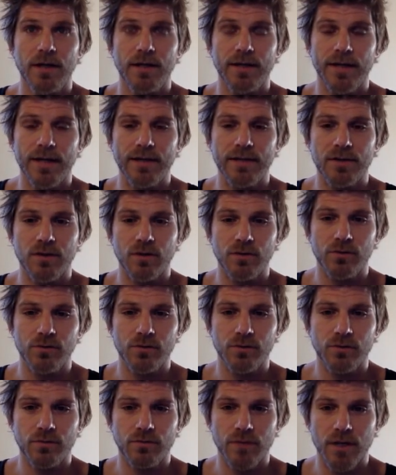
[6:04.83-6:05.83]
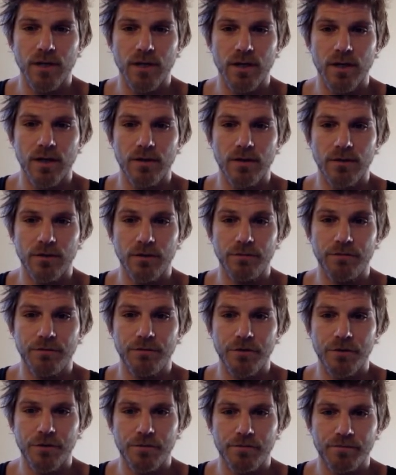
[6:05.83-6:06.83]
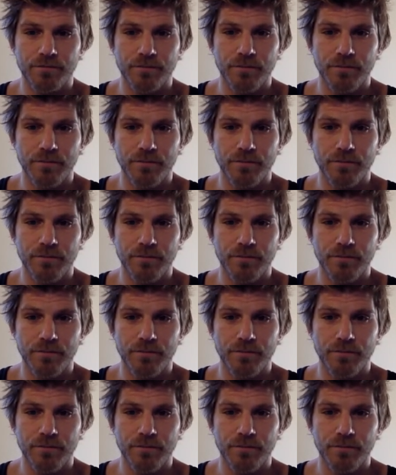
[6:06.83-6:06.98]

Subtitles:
That's also good for you.